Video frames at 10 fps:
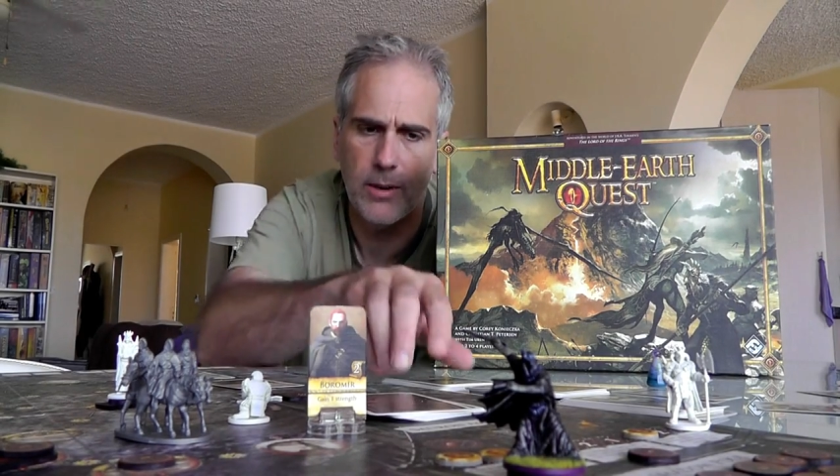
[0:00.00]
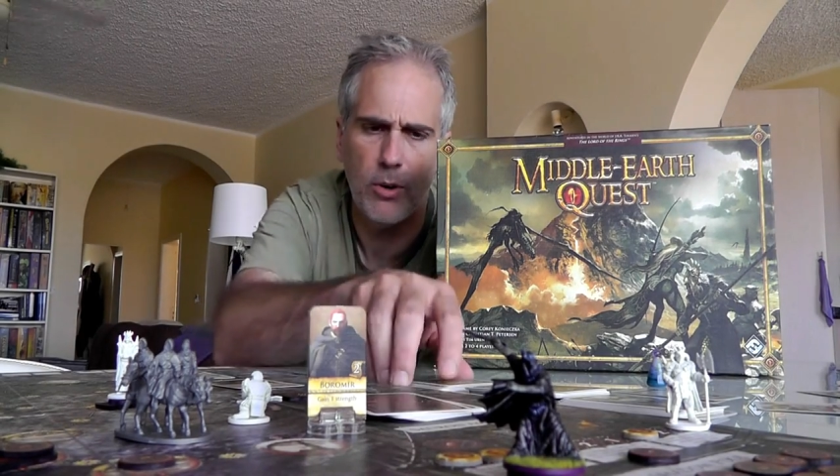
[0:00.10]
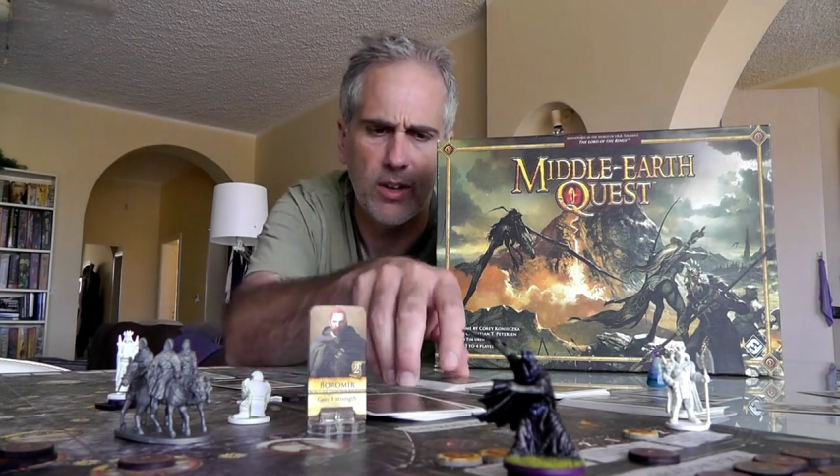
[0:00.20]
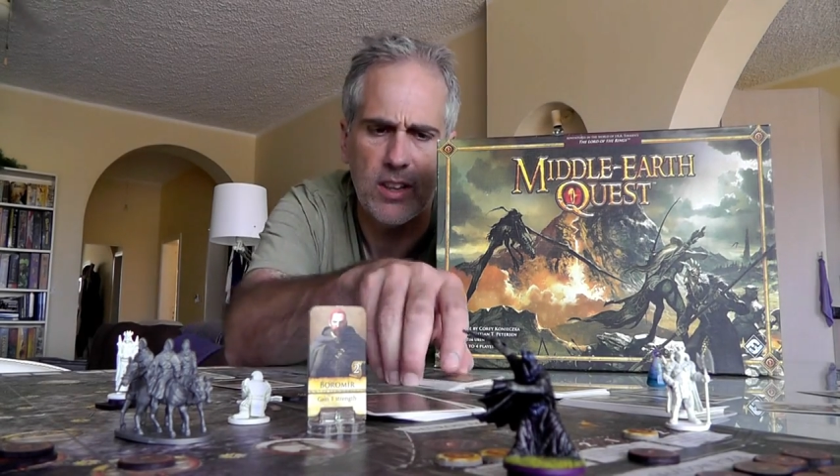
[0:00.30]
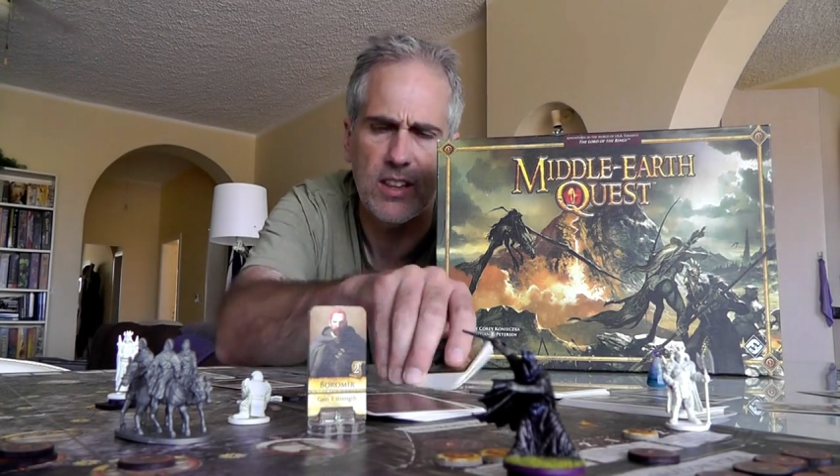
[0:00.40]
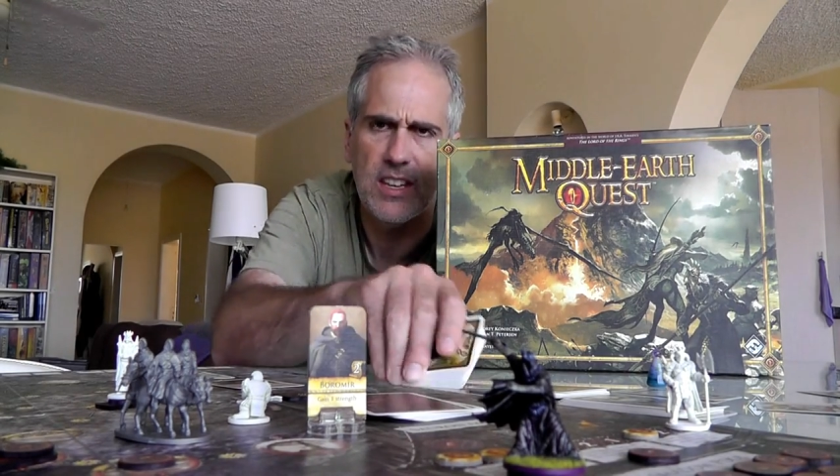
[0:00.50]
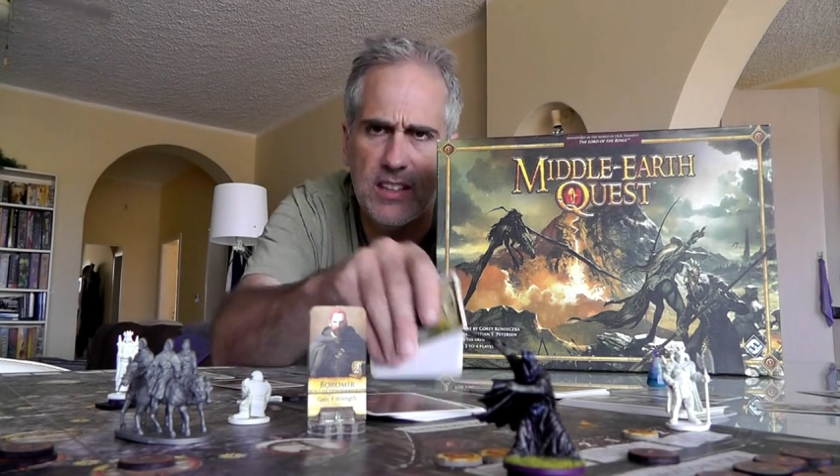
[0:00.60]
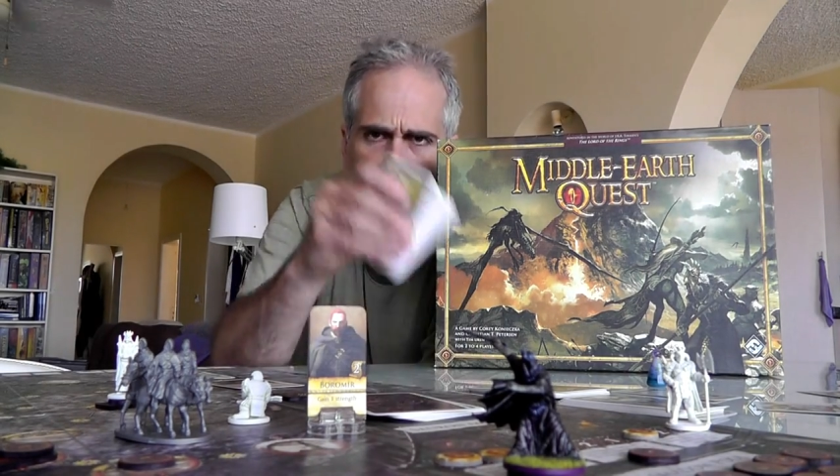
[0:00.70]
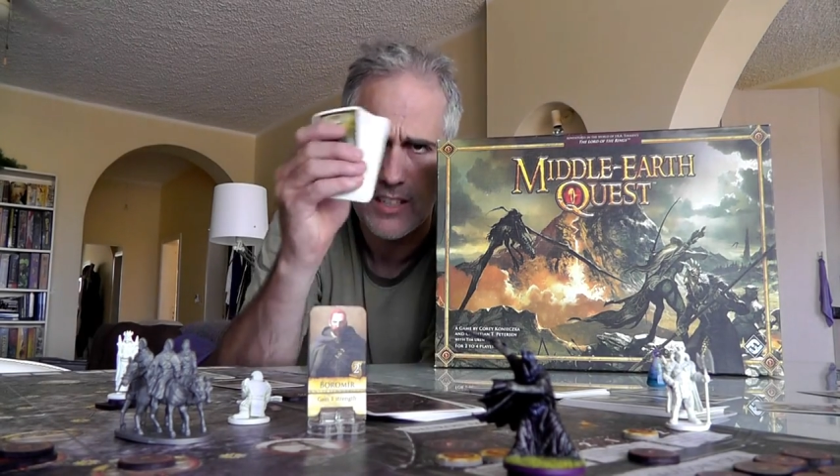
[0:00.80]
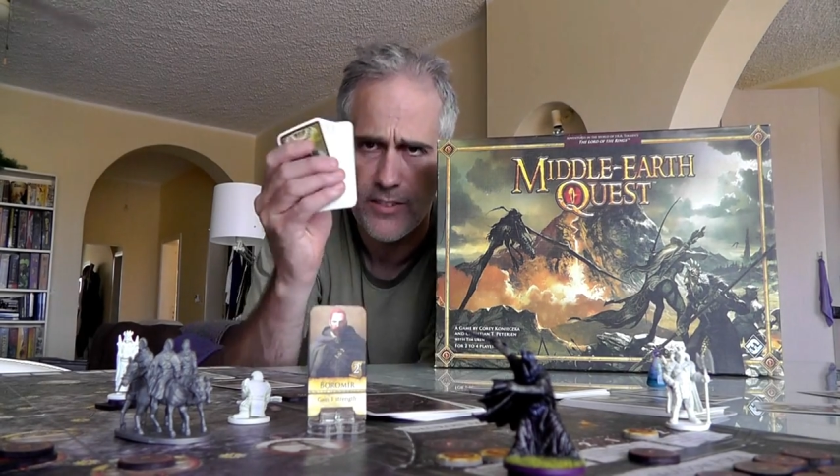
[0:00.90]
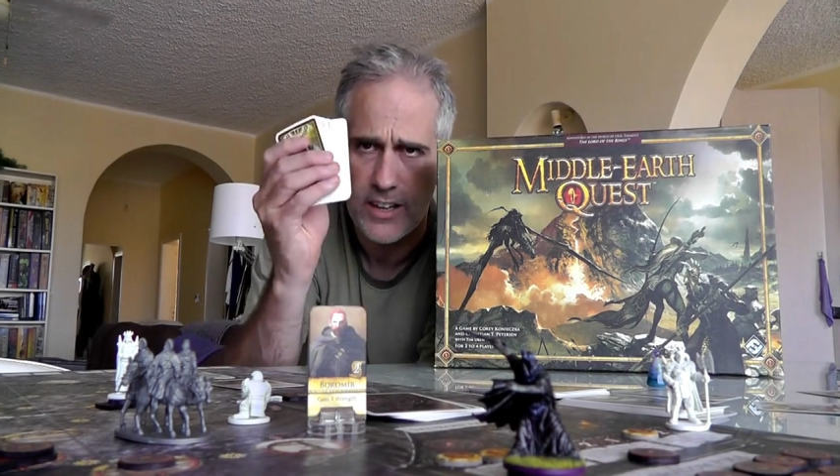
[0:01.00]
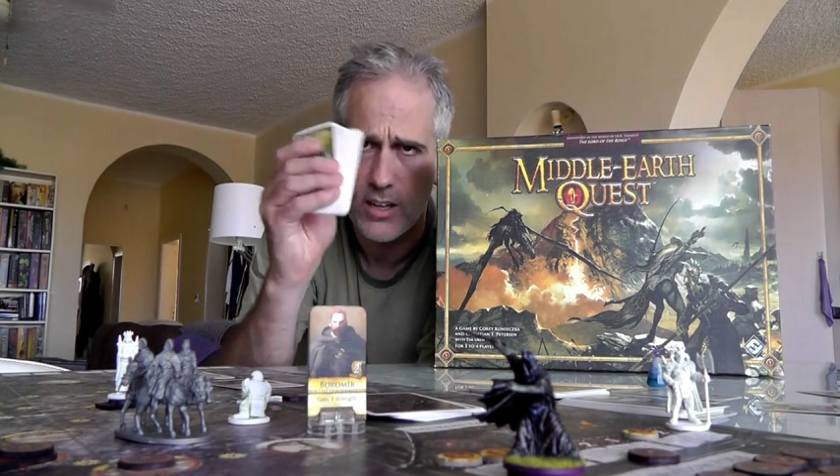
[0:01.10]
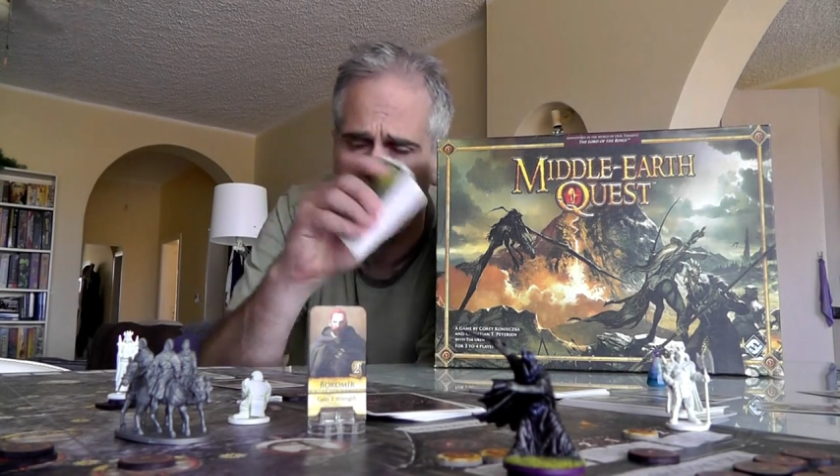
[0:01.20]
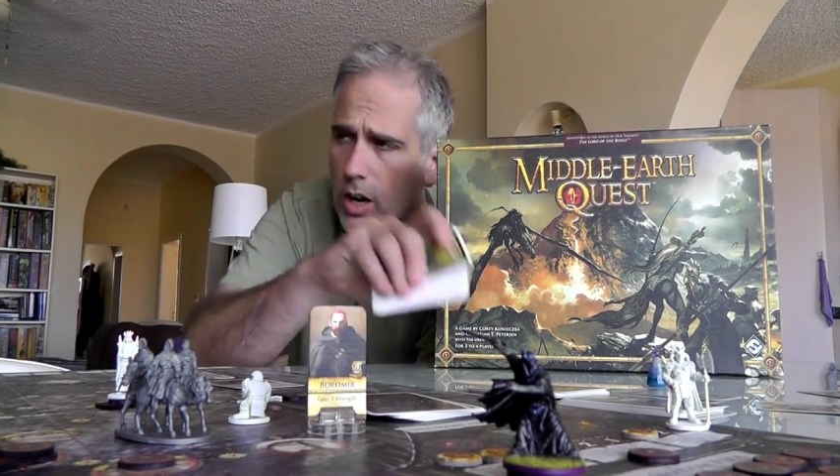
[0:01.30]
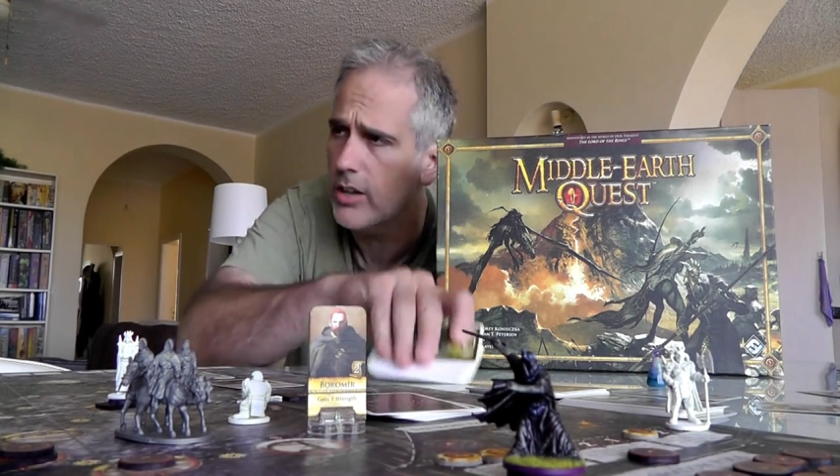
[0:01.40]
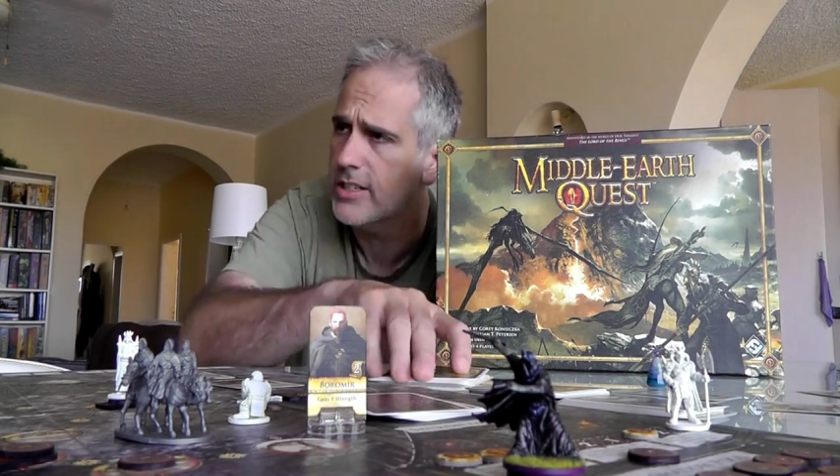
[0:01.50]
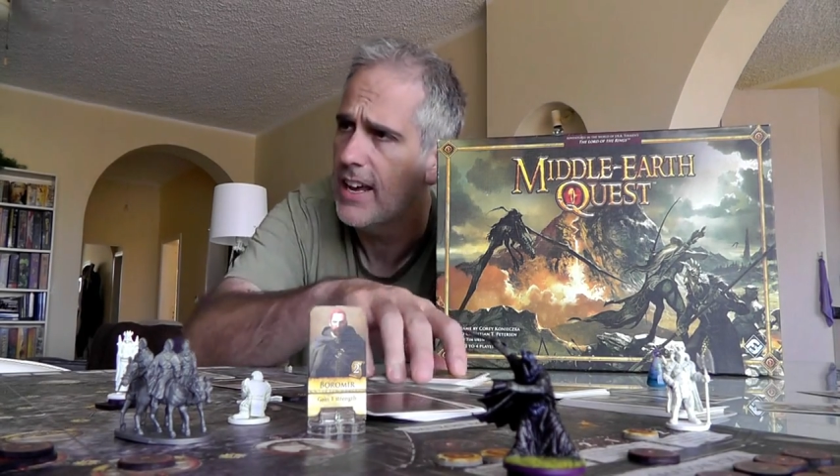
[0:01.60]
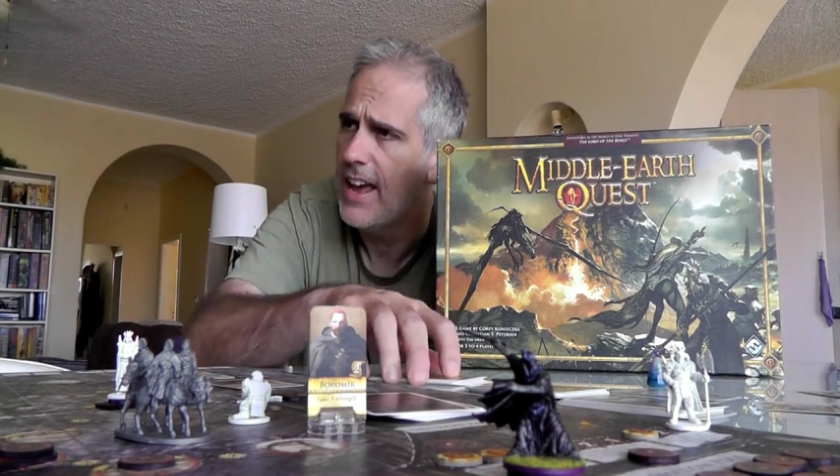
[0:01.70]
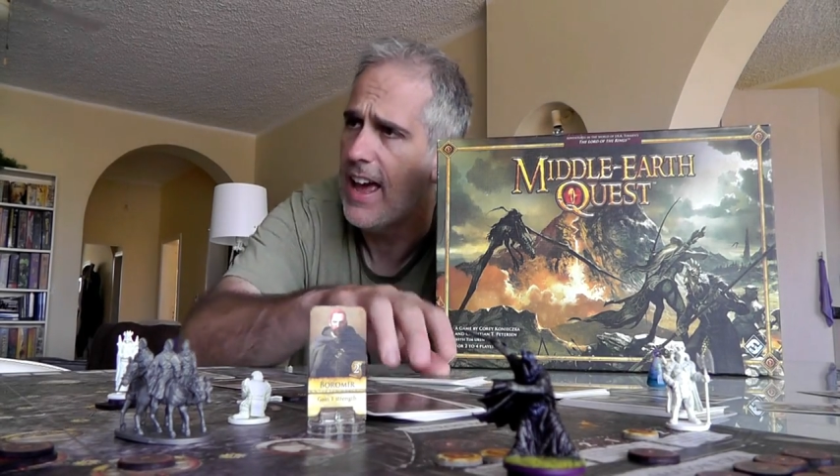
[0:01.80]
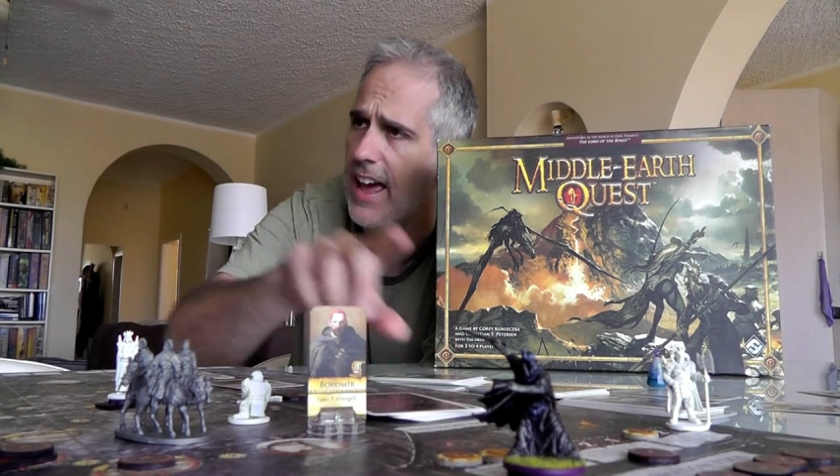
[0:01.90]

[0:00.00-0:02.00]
Um, well, the, these event cards